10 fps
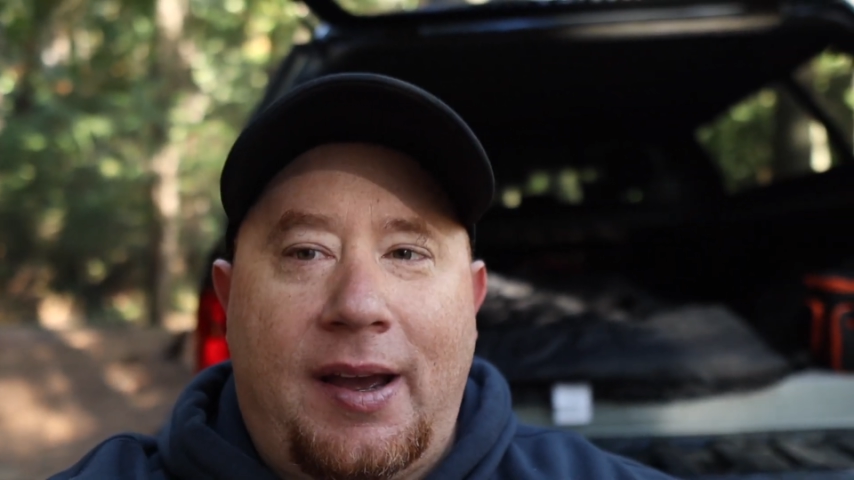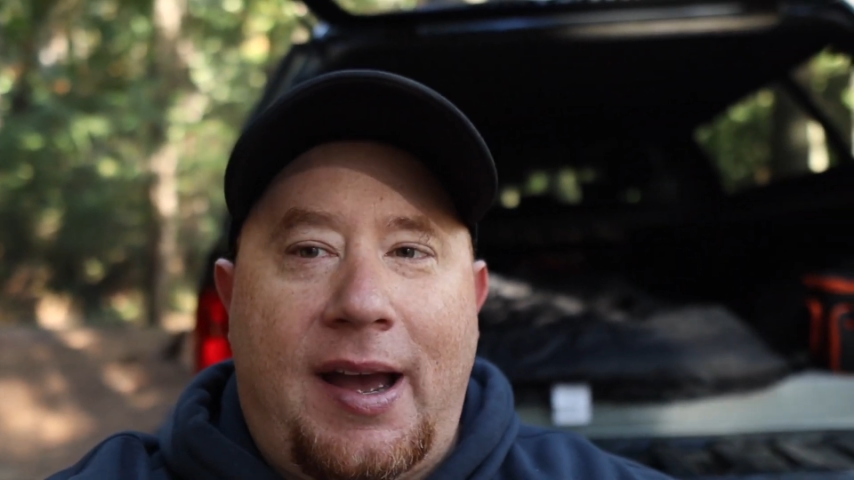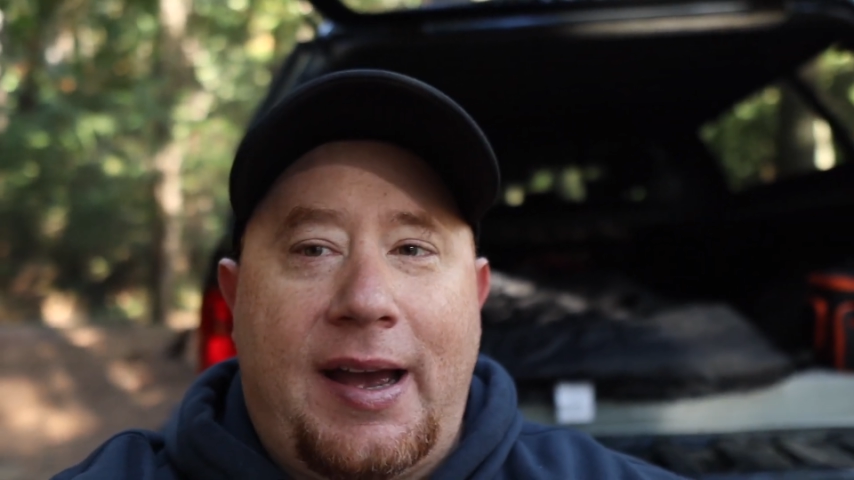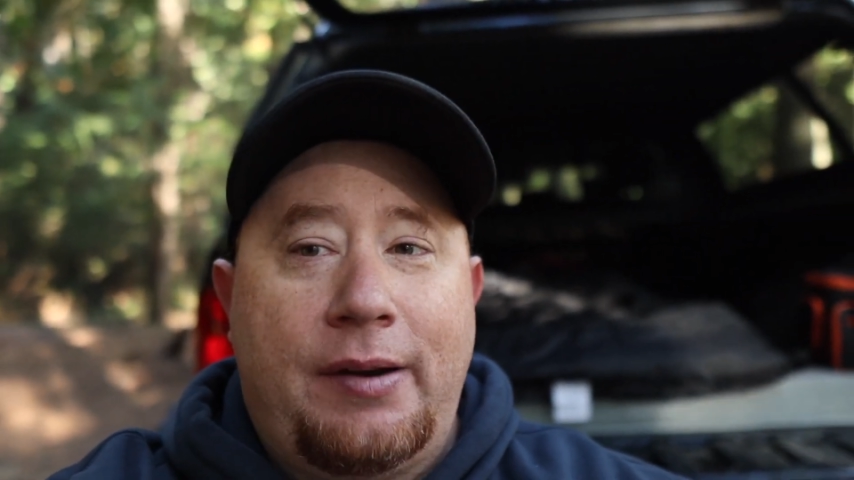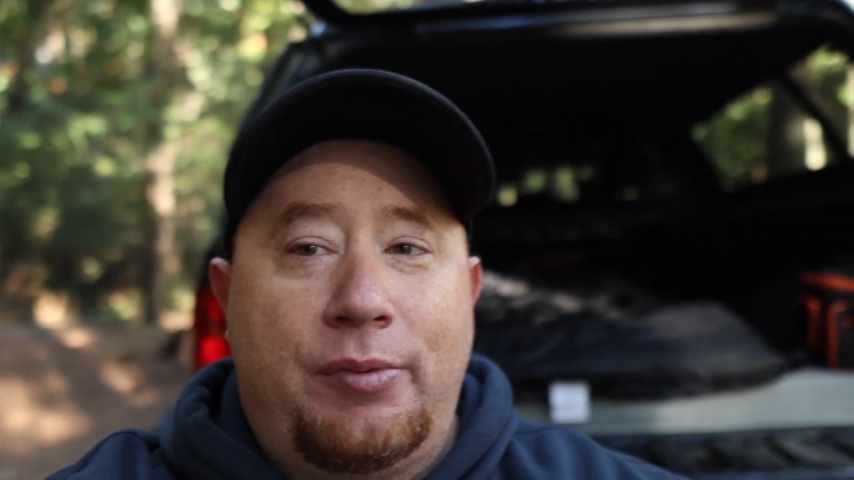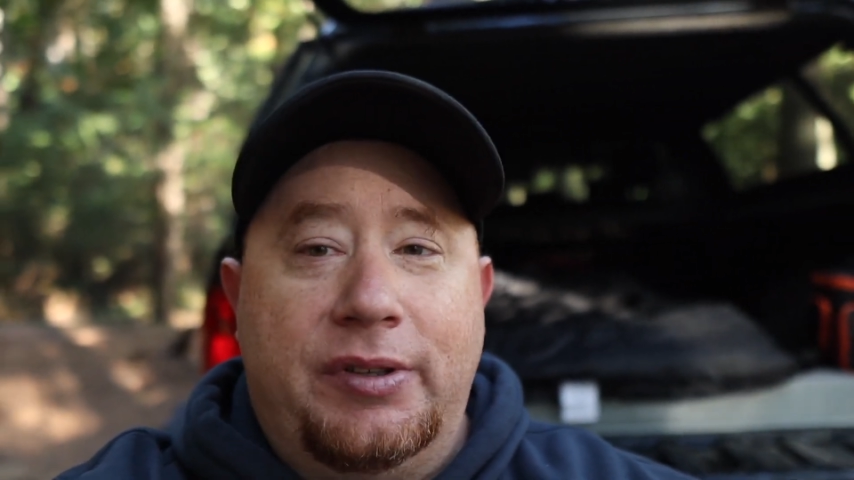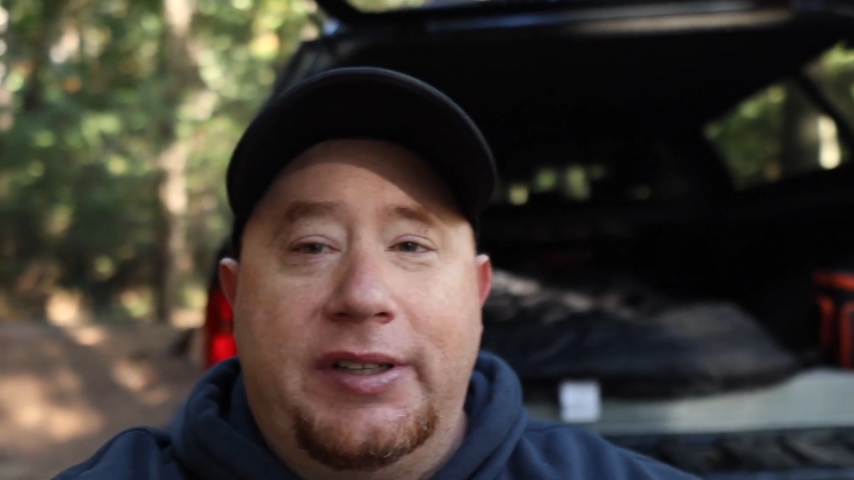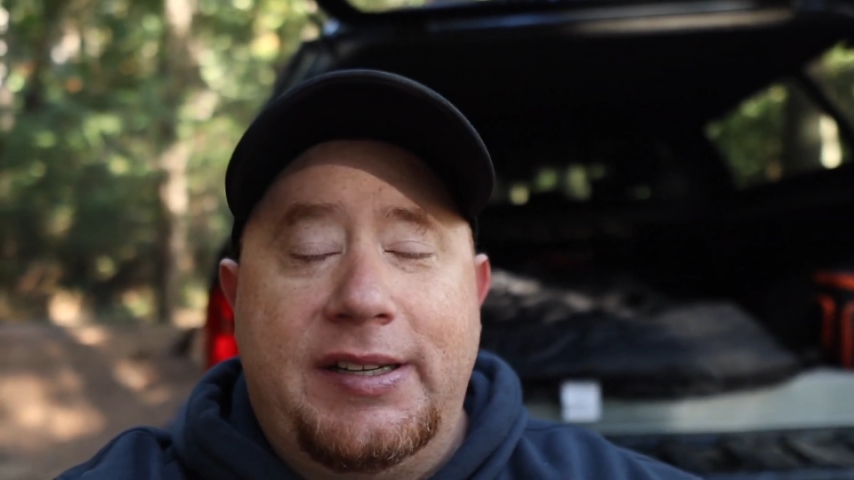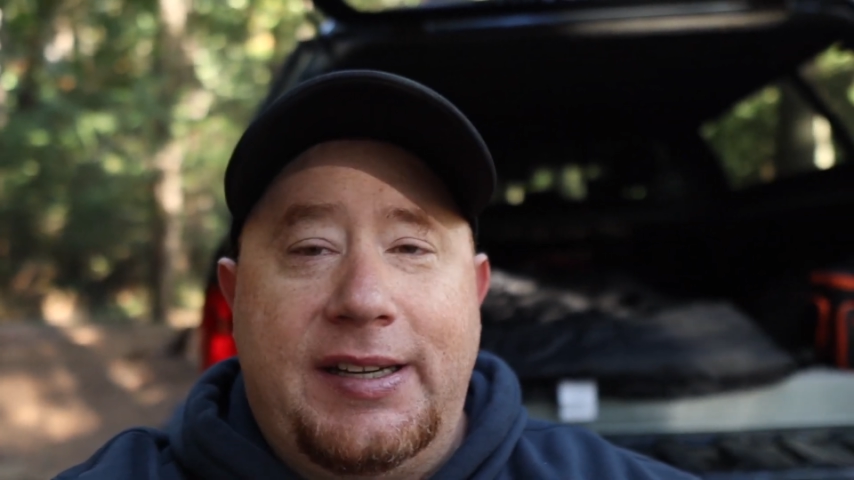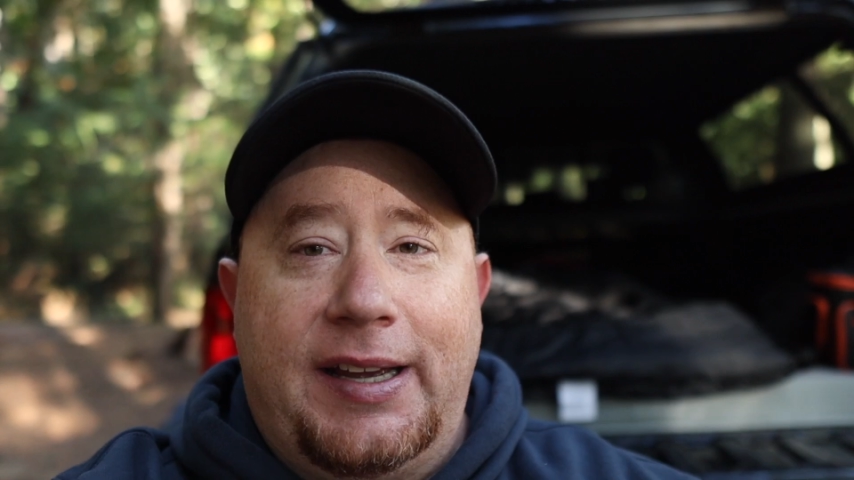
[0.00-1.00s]
I
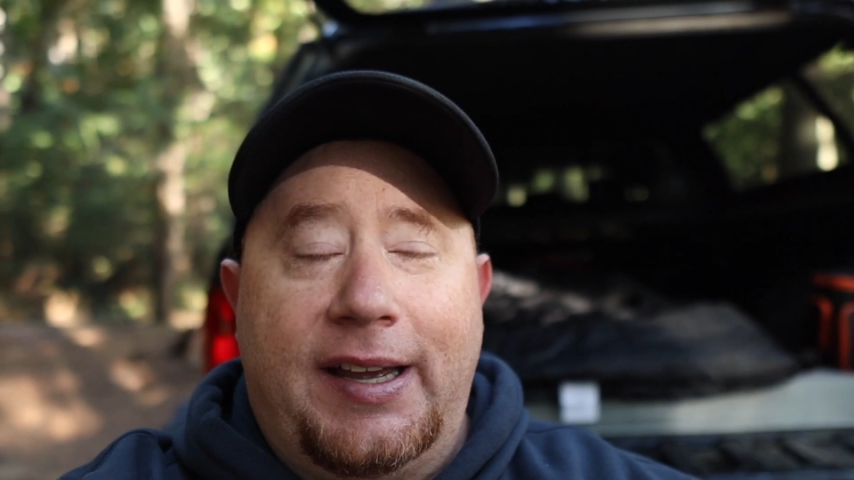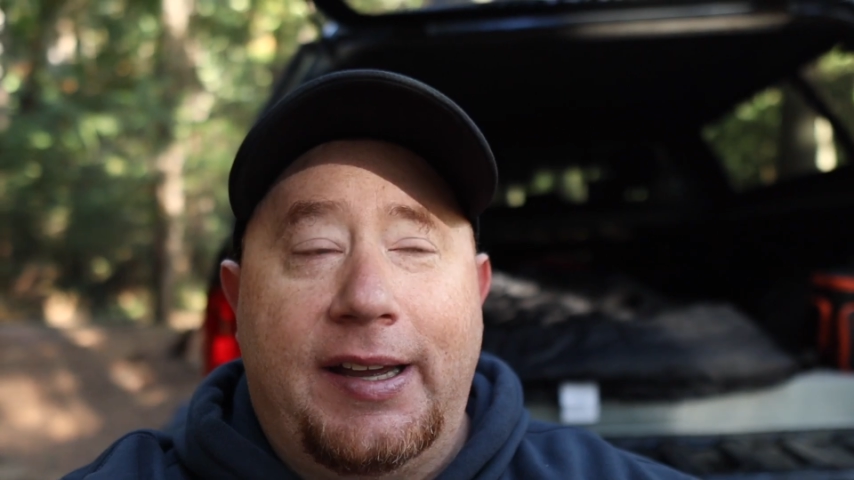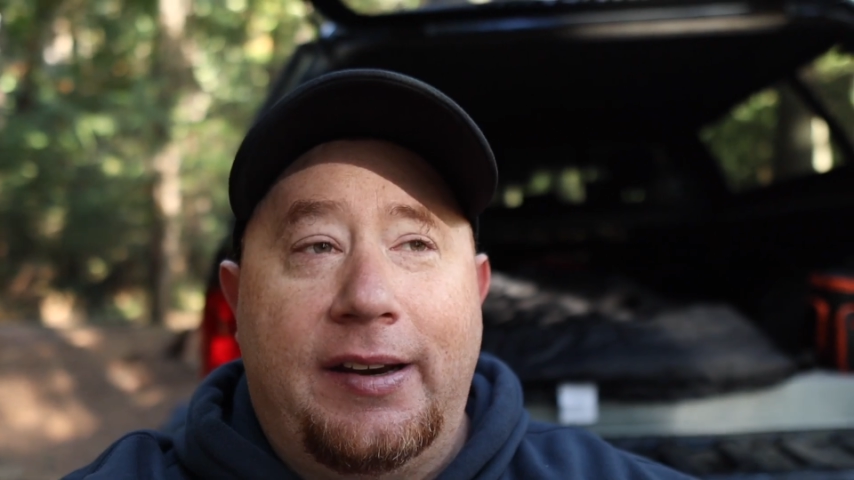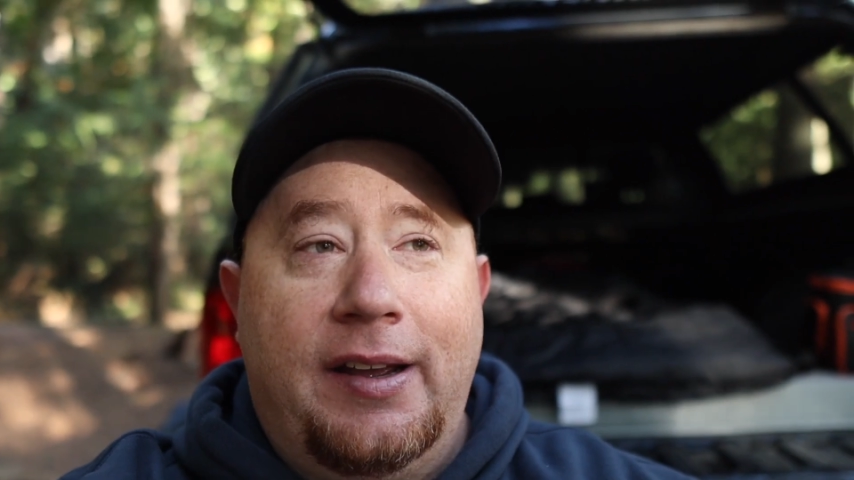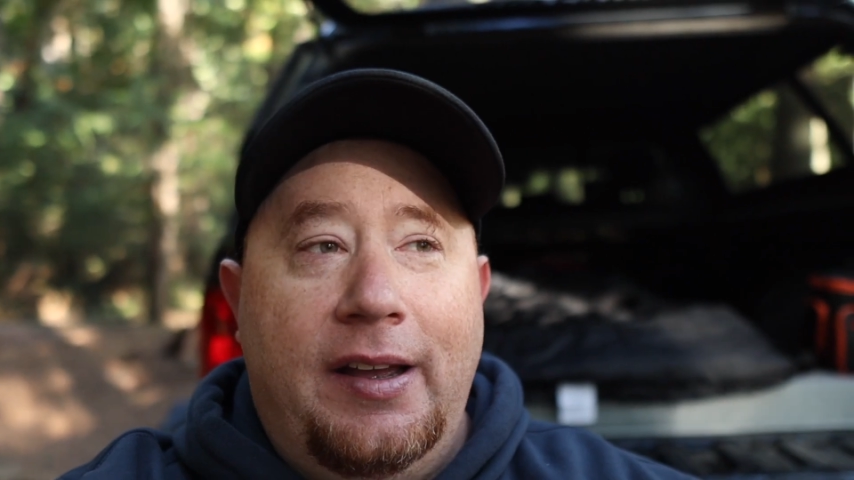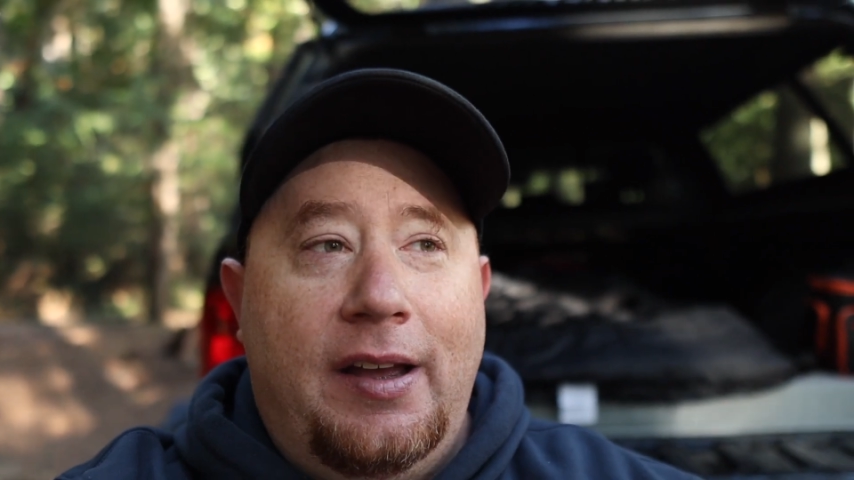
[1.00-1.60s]
really dig it.